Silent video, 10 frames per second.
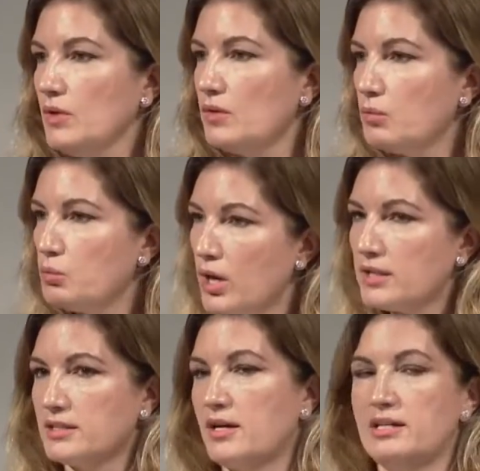The
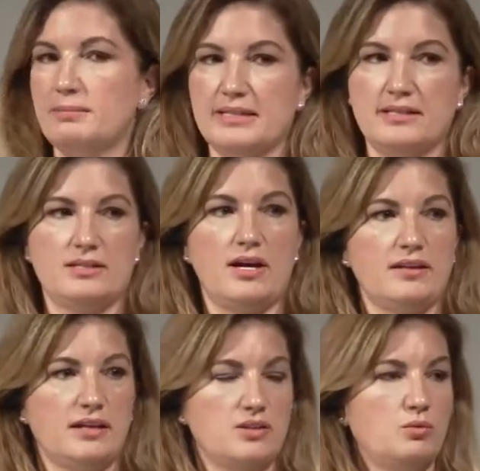worst kind of business, I
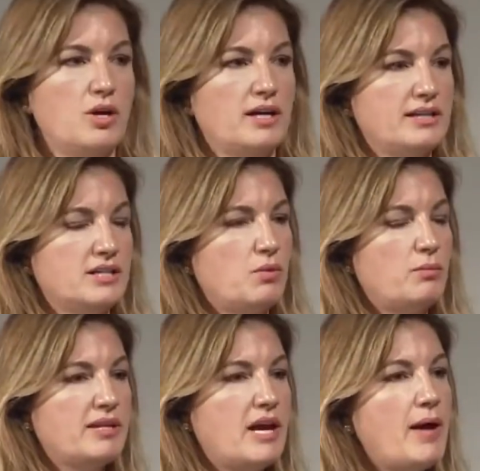think, to work in is one
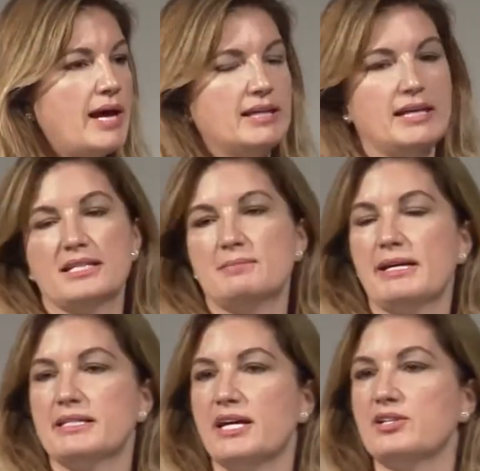without any
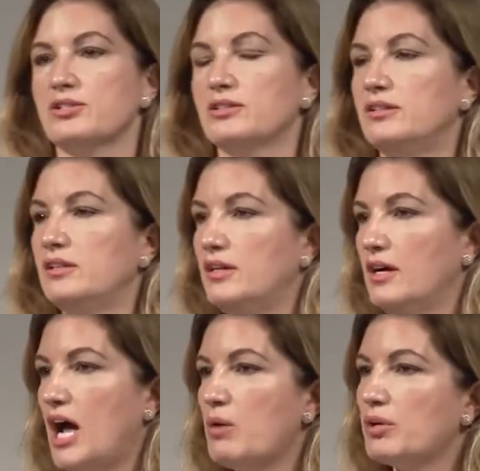expectation.
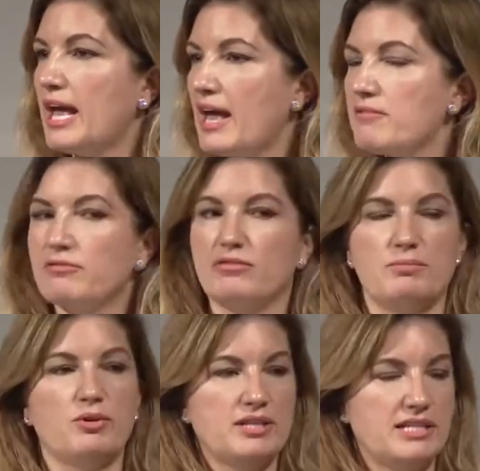I want
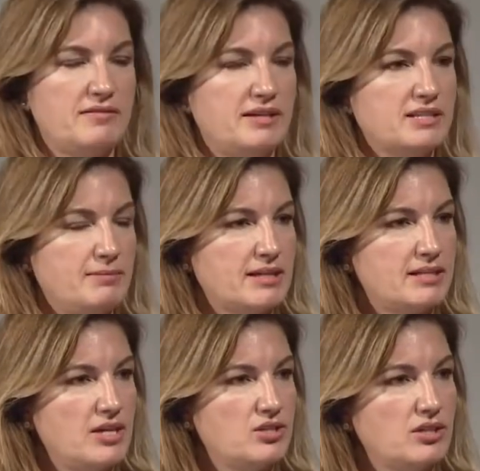everybody to have
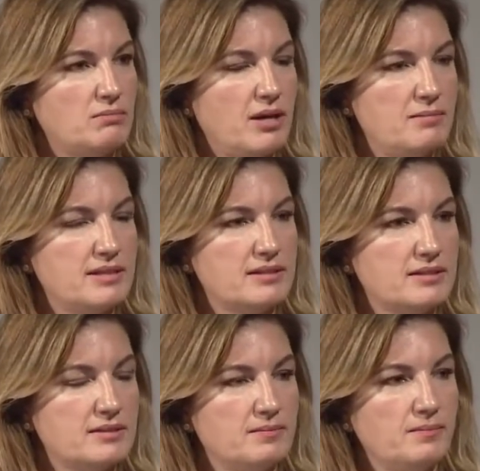expectation in my
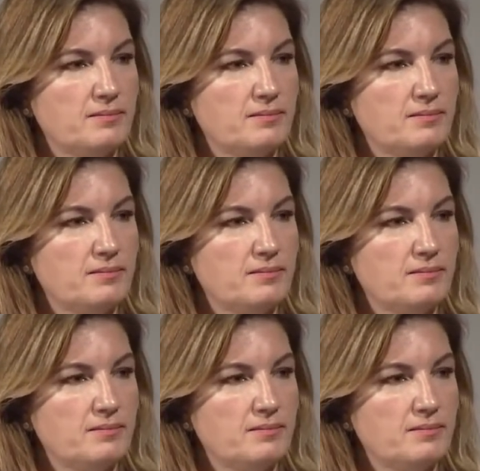business.